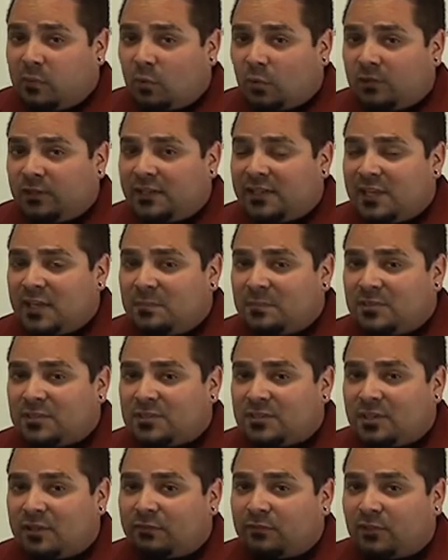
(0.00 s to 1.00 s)
important to keep
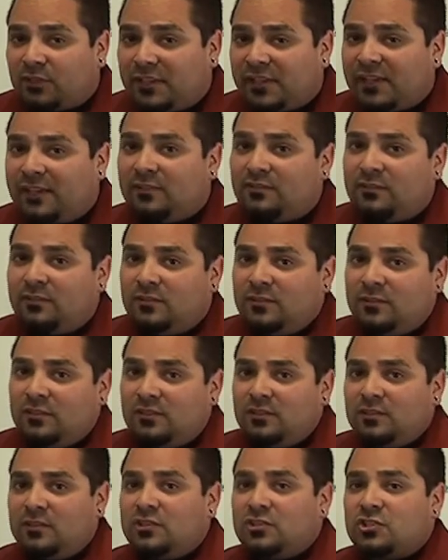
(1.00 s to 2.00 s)
this stuff clean,
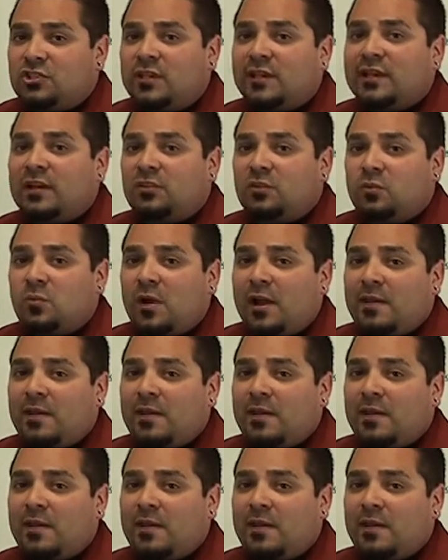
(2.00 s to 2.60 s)
let's check out the